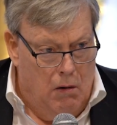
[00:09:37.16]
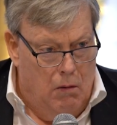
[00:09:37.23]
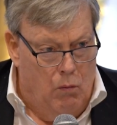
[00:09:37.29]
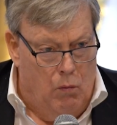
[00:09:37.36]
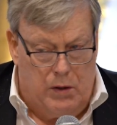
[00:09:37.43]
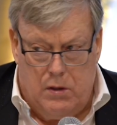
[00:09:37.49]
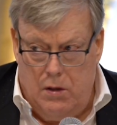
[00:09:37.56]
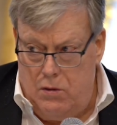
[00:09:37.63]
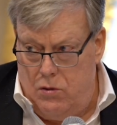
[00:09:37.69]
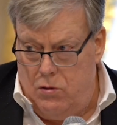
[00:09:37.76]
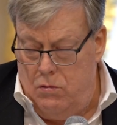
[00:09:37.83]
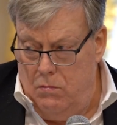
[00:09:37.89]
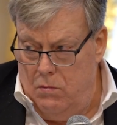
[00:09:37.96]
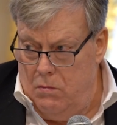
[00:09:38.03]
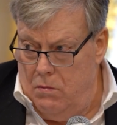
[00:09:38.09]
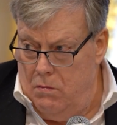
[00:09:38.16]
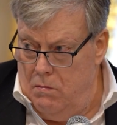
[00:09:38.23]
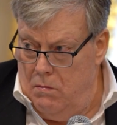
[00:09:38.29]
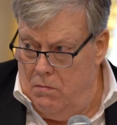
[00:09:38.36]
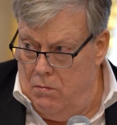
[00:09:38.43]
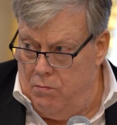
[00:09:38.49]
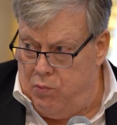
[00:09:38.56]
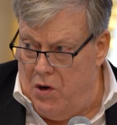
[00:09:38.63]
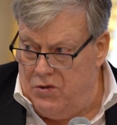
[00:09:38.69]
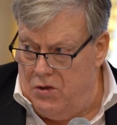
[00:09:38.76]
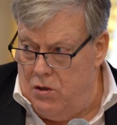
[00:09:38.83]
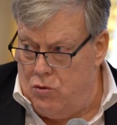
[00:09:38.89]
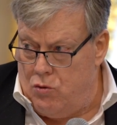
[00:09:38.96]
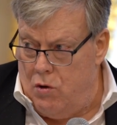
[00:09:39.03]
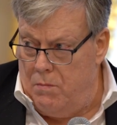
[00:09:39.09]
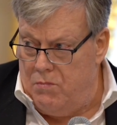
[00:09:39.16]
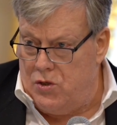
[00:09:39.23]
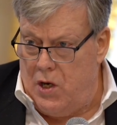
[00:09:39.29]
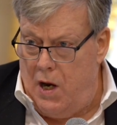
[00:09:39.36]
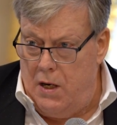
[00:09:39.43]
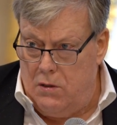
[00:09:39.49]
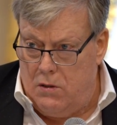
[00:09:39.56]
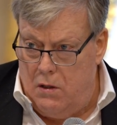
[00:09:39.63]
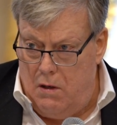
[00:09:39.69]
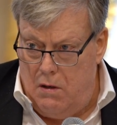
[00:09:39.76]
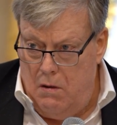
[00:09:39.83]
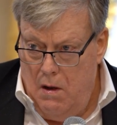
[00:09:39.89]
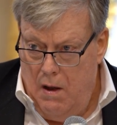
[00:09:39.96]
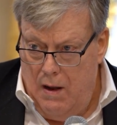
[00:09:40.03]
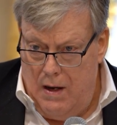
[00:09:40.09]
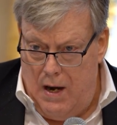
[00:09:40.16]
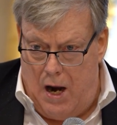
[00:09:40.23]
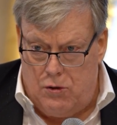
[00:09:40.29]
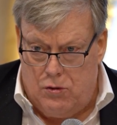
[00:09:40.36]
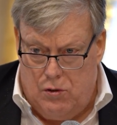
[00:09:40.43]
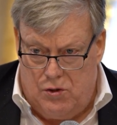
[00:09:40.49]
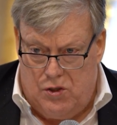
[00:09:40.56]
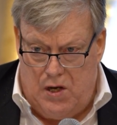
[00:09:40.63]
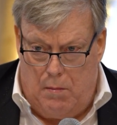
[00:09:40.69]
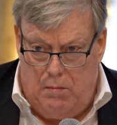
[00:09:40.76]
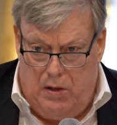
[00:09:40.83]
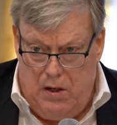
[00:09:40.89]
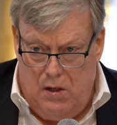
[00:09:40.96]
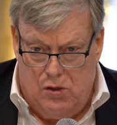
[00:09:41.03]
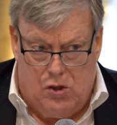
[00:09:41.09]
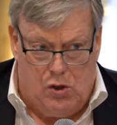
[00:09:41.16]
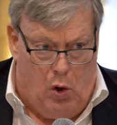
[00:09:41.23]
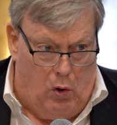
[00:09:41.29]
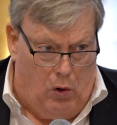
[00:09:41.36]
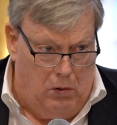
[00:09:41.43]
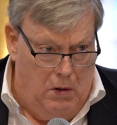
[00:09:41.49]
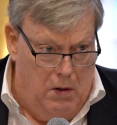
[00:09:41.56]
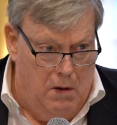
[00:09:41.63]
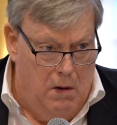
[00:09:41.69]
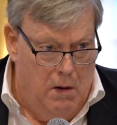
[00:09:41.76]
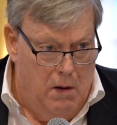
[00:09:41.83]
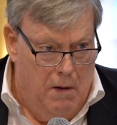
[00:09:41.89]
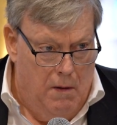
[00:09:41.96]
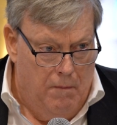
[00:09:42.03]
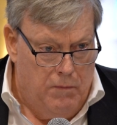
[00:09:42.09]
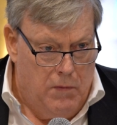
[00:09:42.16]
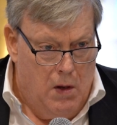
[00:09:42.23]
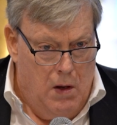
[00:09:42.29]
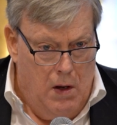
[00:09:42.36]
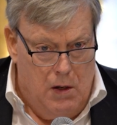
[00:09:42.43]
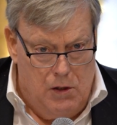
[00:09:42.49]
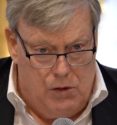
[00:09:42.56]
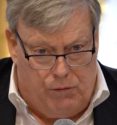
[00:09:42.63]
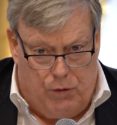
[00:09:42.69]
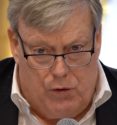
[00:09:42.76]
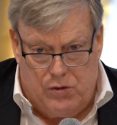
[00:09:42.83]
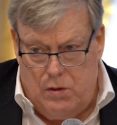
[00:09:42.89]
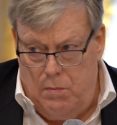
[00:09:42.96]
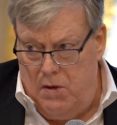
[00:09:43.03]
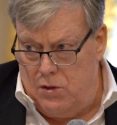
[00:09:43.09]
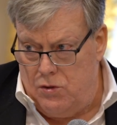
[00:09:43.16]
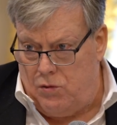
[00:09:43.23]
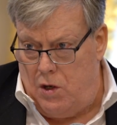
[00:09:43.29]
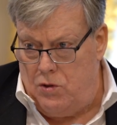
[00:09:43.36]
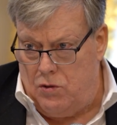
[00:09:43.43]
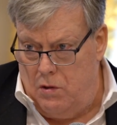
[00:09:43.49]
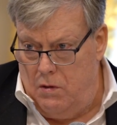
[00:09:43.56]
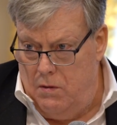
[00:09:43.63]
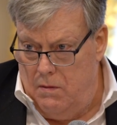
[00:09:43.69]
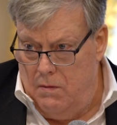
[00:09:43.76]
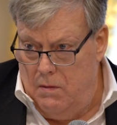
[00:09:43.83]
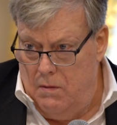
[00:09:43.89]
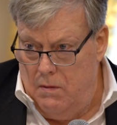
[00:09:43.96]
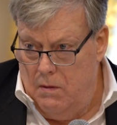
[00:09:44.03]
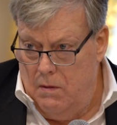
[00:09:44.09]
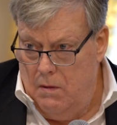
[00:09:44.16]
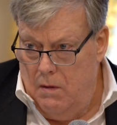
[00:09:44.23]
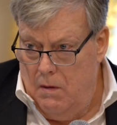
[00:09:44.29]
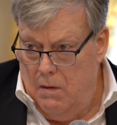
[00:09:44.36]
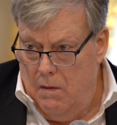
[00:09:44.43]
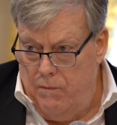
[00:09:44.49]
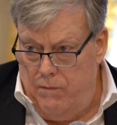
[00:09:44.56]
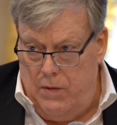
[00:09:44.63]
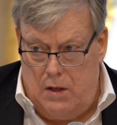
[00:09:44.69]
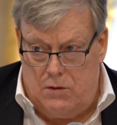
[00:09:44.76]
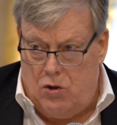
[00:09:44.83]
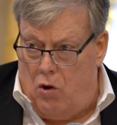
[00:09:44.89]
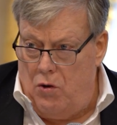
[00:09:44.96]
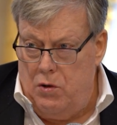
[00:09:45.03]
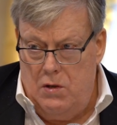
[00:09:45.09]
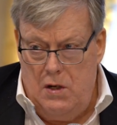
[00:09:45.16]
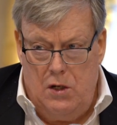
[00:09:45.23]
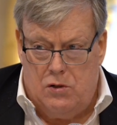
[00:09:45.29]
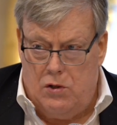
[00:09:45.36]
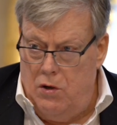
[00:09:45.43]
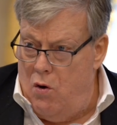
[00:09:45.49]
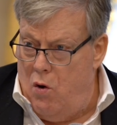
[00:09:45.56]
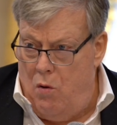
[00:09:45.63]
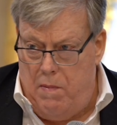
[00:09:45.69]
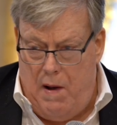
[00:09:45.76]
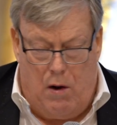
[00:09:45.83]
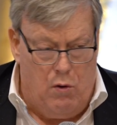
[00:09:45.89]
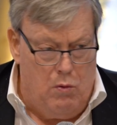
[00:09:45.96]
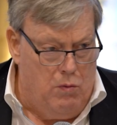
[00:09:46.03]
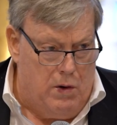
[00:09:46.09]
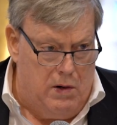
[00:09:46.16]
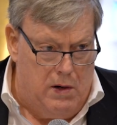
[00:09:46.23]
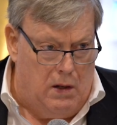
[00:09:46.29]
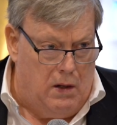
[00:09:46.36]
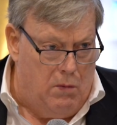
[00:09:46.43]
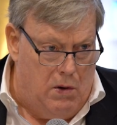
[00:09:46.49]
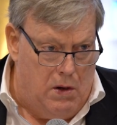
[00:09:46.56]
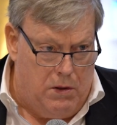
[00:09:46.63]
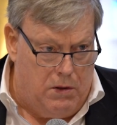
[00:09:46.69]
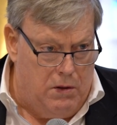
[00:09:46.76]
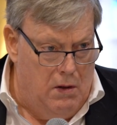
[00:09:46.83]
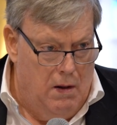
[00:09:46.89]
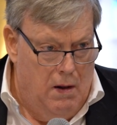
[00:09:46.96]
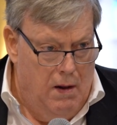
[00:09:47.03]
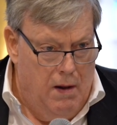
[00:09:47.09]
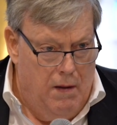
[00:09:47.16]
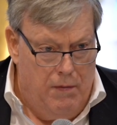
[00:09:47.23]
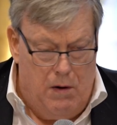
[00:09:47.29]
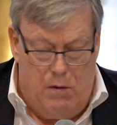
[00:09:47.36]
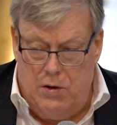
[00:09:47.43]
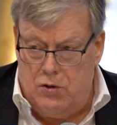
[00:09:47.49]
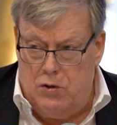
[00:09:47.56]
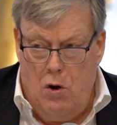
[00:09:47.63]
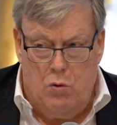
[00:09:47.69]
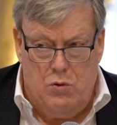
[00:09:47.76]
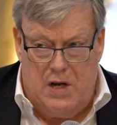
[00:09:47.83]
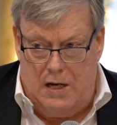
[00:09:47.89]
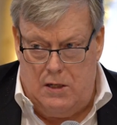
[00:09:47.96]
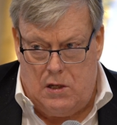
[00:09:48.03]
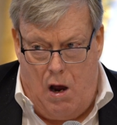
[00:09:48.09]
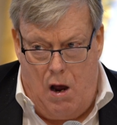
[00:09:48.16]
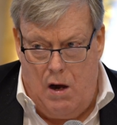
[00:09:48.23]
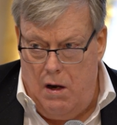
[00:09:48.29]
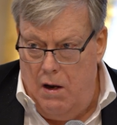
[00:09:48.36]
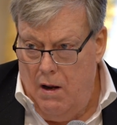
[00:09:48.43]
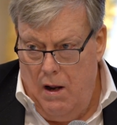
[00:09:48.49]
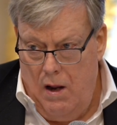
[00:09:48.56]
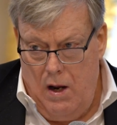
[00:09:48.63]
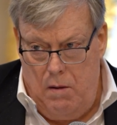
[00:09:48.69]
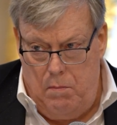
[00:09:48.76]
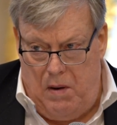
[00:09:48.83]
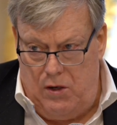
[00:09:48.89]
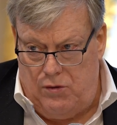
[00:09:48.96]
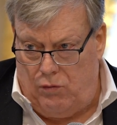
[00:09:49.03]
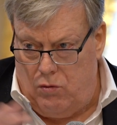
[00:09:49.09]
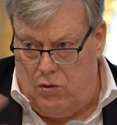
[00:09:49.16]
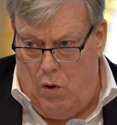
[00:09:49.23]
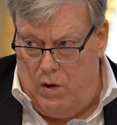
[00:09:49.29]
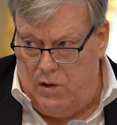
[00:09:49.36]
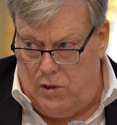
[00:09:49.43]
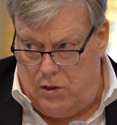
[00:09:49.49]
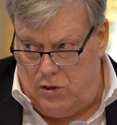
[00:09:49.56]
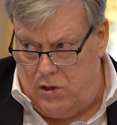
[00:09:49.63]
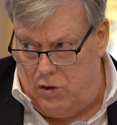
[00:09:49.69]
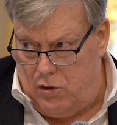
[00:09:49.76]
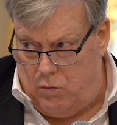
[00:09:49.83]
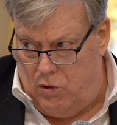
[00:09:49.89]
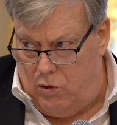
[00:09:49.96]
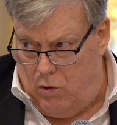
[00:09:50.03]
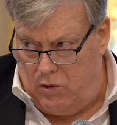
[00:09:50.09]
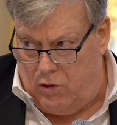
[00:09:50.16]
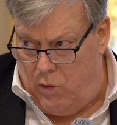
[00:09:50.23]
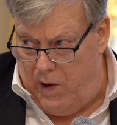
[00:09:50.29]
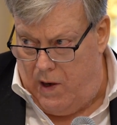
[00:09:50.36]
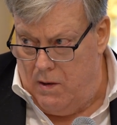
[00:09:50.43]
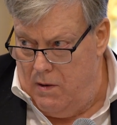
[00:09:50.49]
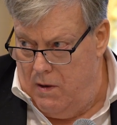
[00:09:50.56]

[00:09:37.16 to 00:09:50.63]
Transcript: what did President Trump say to the National Assembly in Seoul in his first administration? That's all you need to know about who we're dealing with. There is no détente and peaceful coexistence with North Korea.